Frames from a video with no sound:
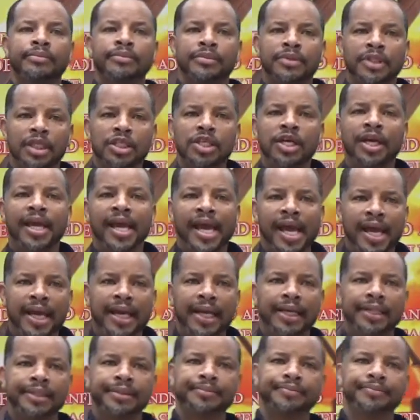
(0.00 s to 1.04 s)
Do you
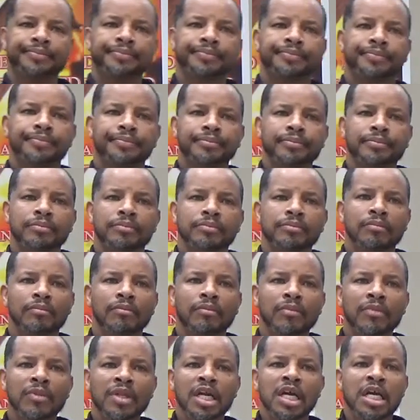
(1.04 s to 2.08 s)
get
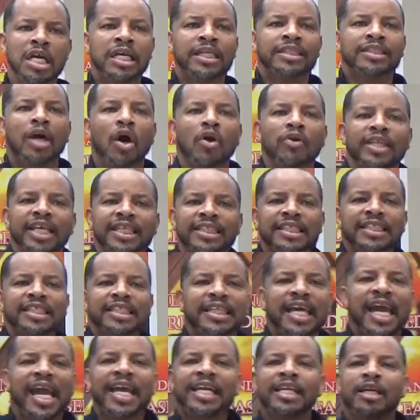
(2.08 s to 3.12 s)
it? So this
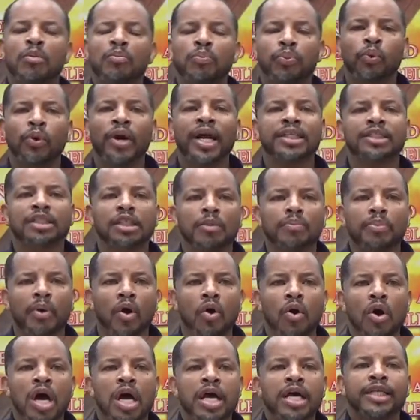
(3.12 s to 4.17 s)
kingdom
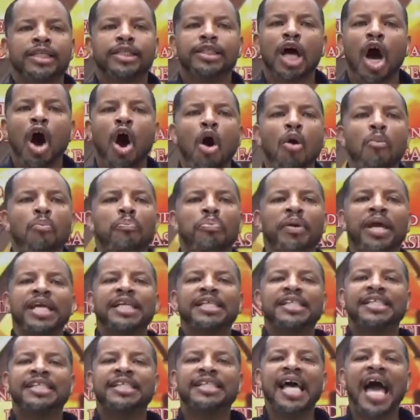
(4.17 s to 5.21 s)
principle. Don't be
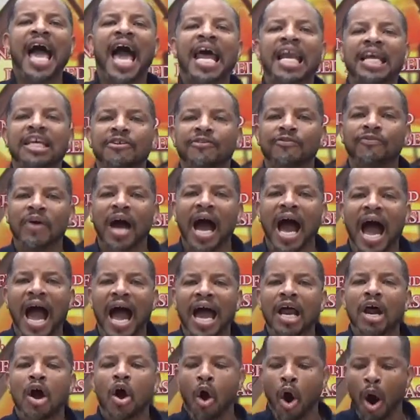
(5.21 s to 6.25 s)

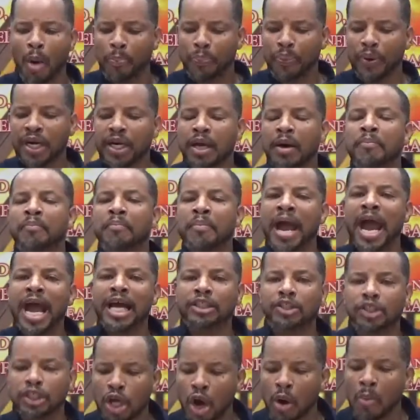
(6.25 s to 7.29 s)
satisfied or put a
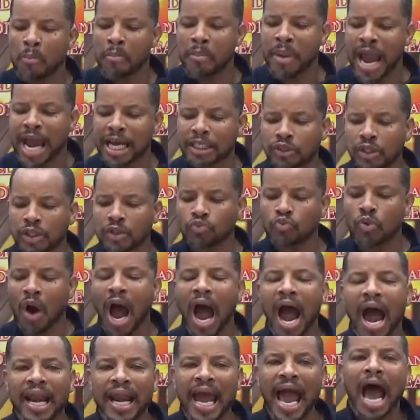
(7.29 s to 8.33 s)
me your measuring
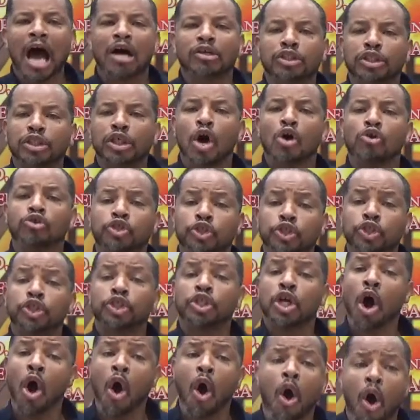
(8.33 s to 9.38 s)
rod out so
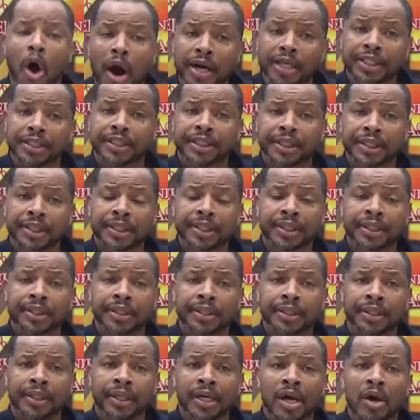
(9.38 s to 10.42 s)
short
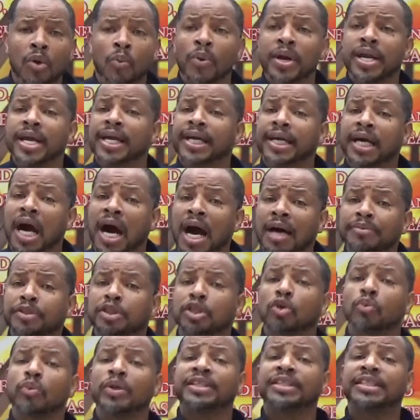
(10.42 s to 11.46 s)
when it comes
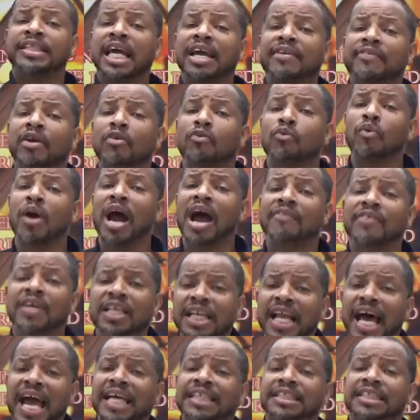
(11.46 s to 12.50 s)
to receiving
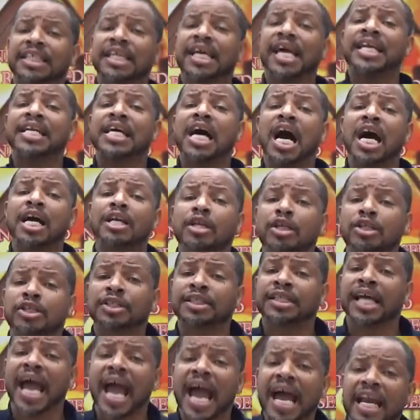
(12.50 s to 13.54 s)
revelation and
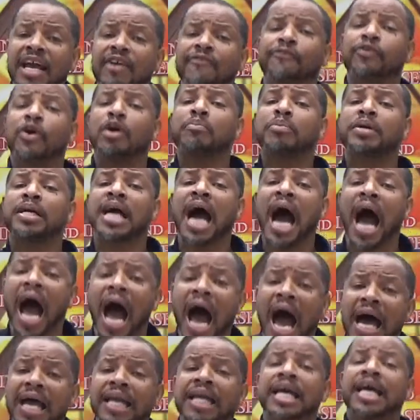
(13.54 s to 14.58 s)
understanding from
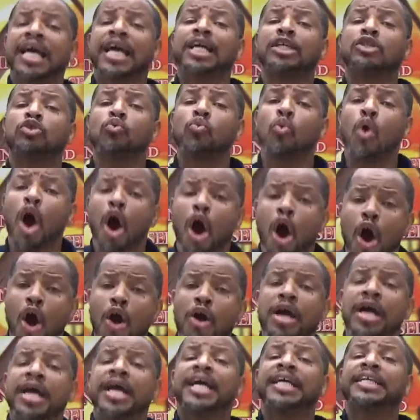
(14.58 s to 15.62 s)
God, His
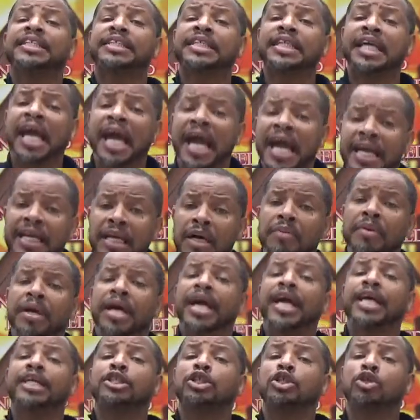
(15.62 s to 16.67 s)
Word, His kingdom,
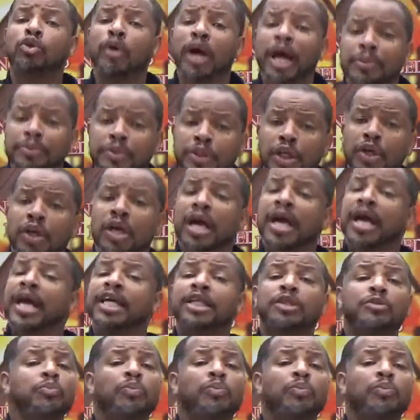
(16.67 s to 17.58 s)
His scripture, His,